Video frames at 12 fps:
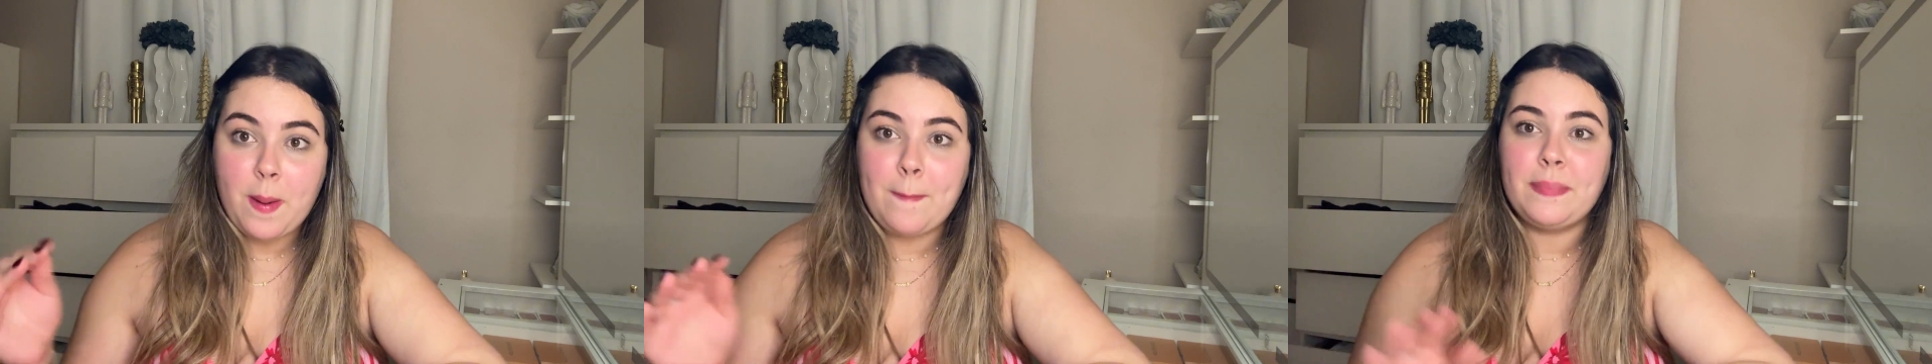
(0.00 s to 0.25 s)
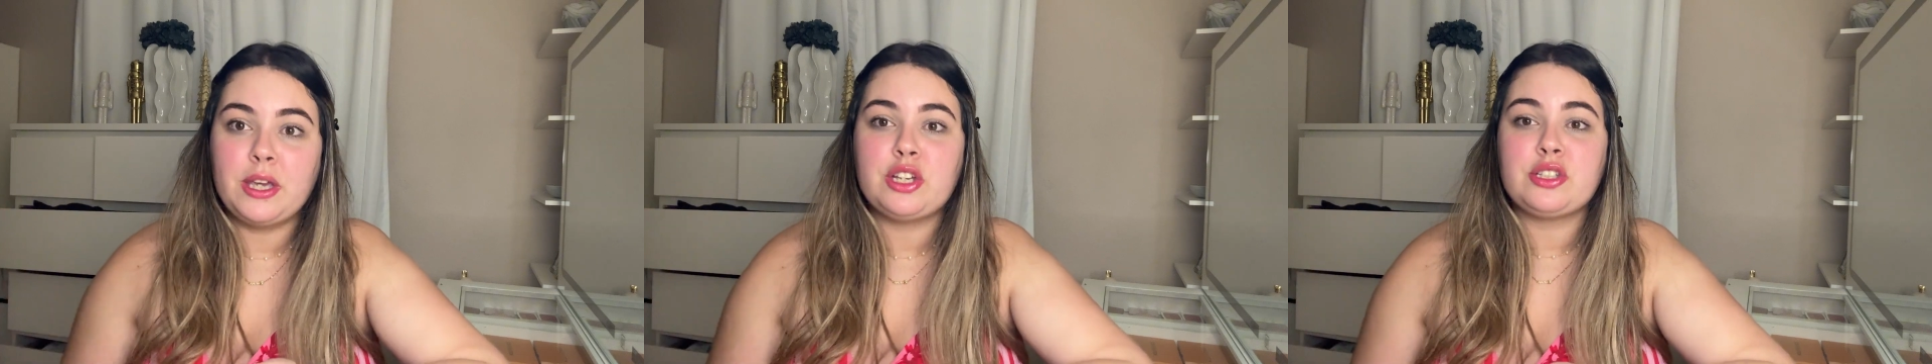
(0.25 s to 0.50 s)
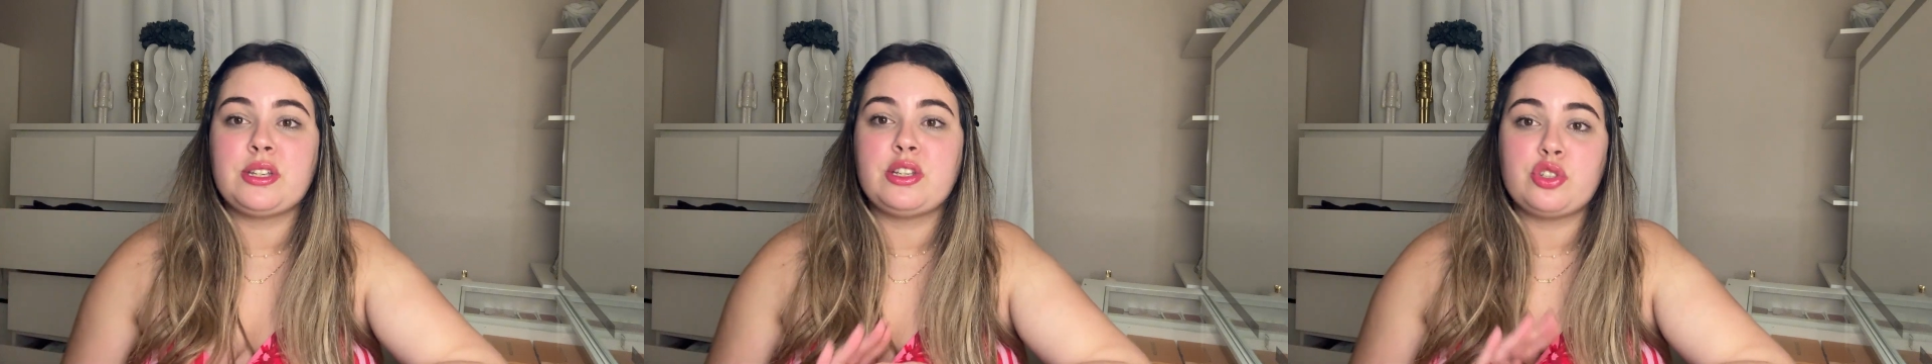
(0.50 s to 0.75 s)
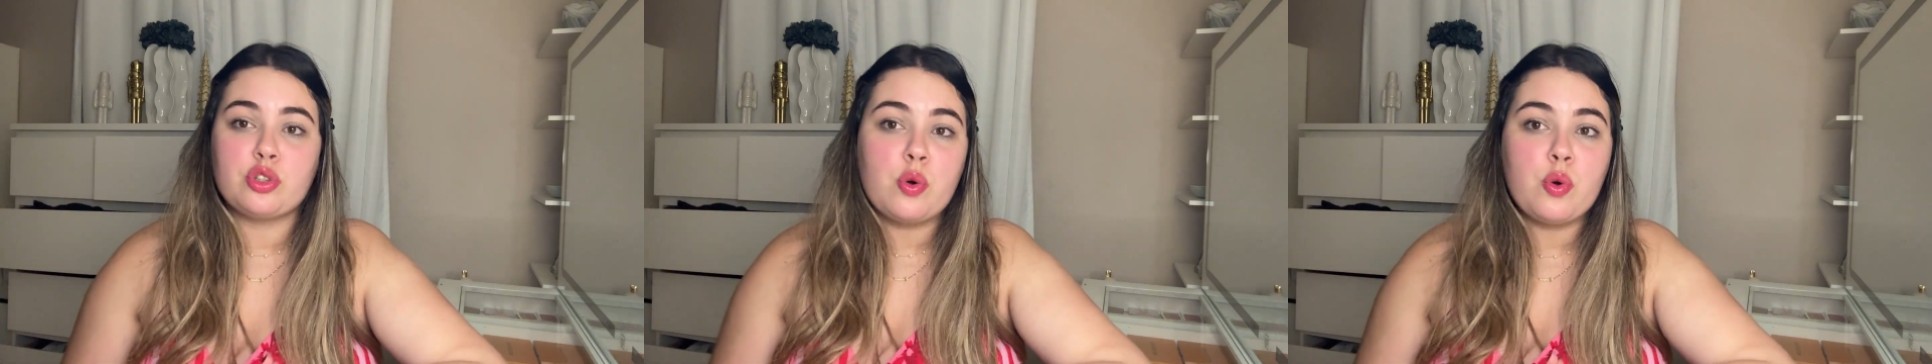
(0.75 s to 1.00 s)
because in
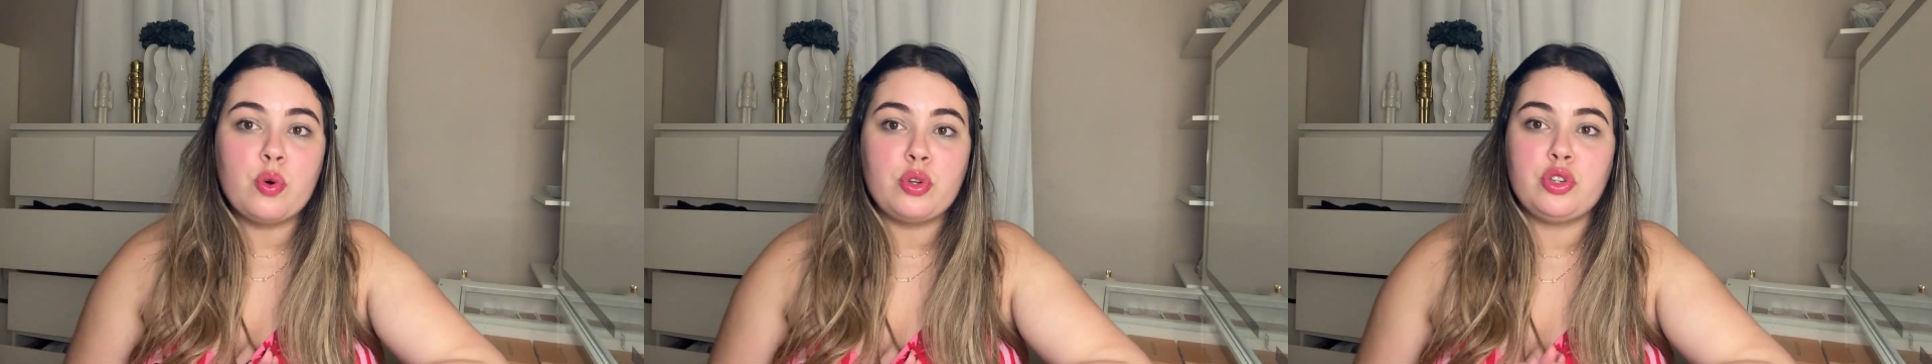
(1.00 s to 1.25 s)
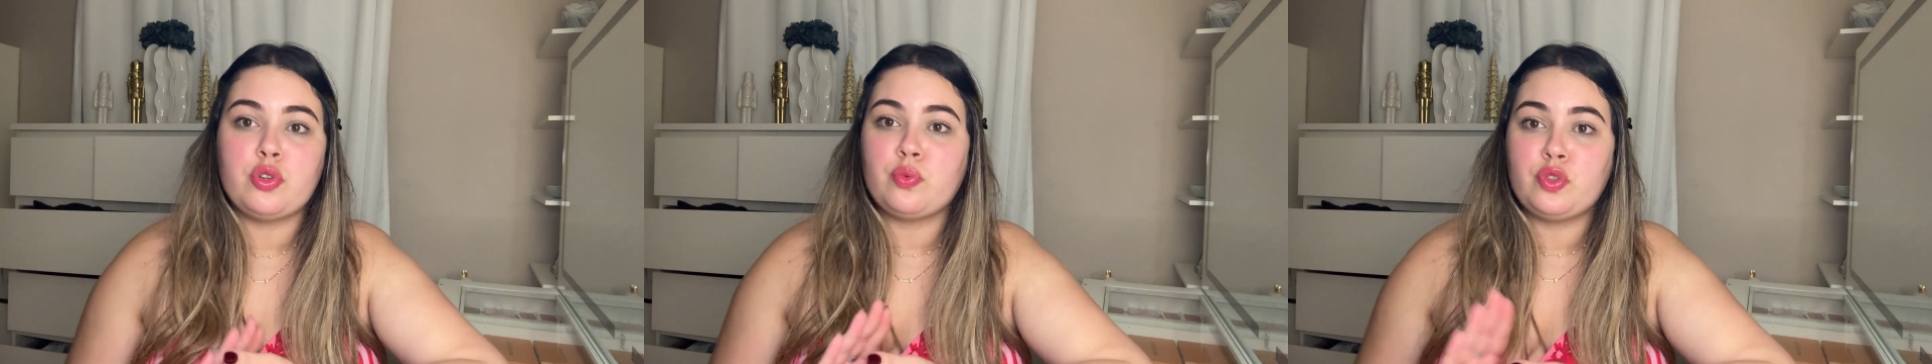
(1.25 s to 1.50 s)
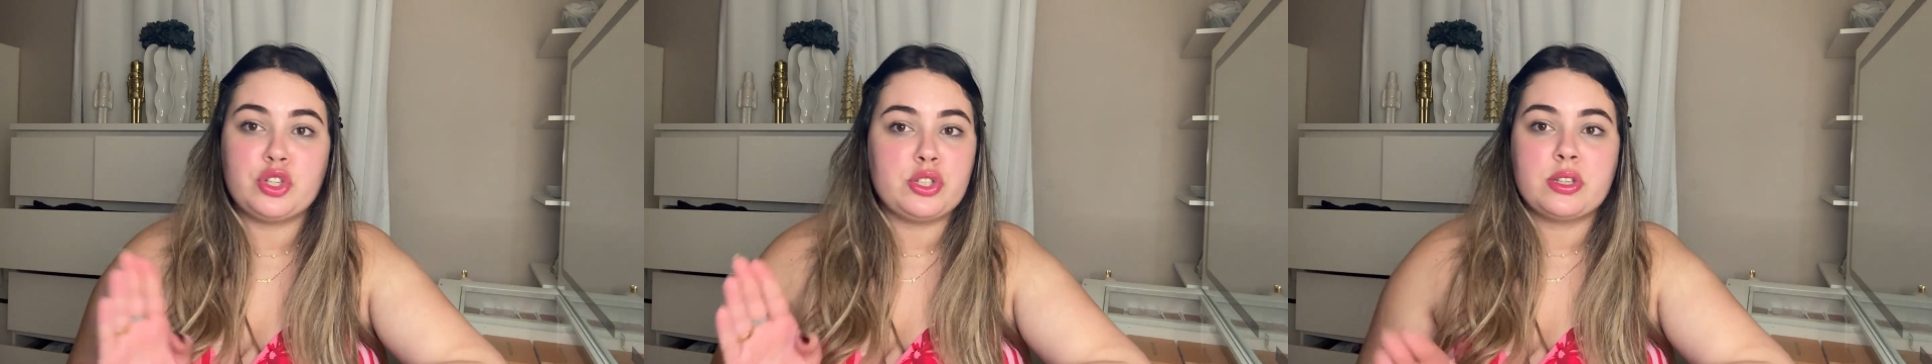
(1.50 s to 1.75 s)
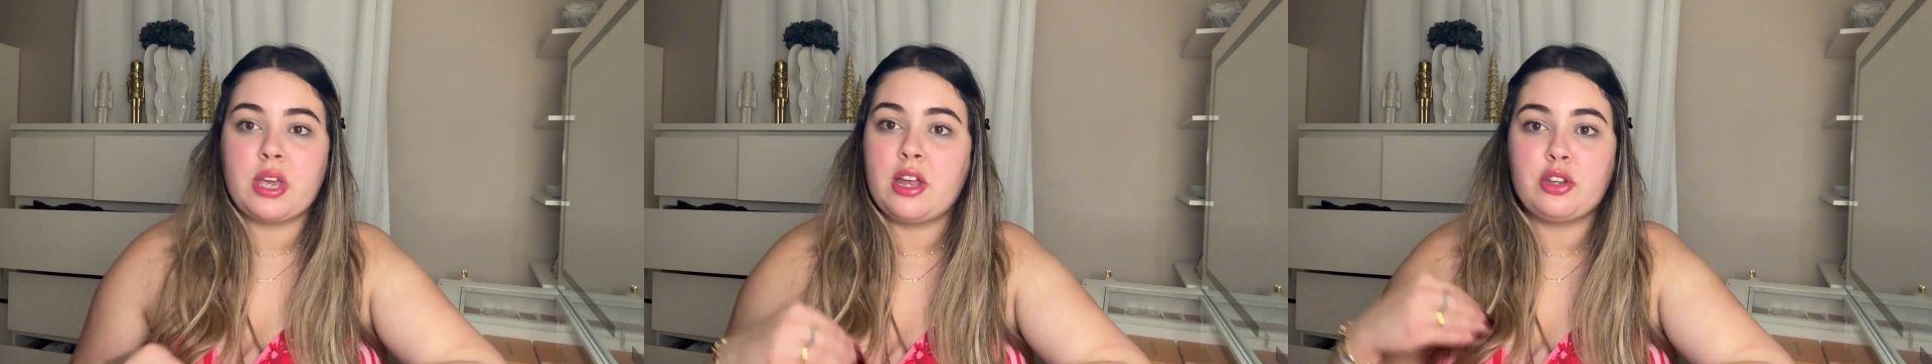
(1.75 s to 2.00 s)
school you just
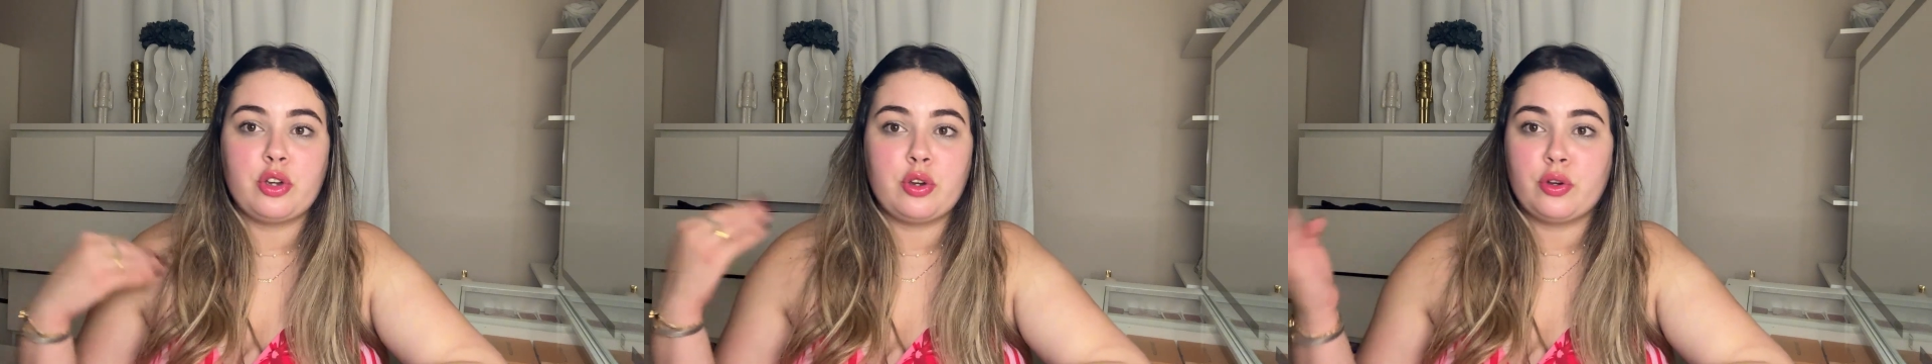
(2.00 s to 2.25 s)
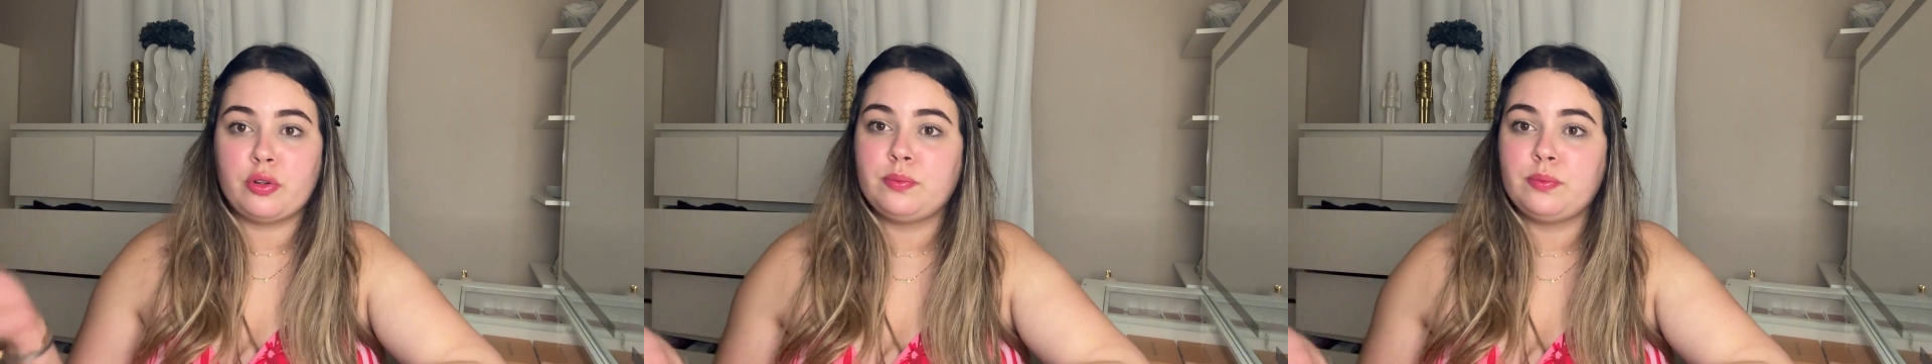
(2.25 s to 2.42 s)
scan your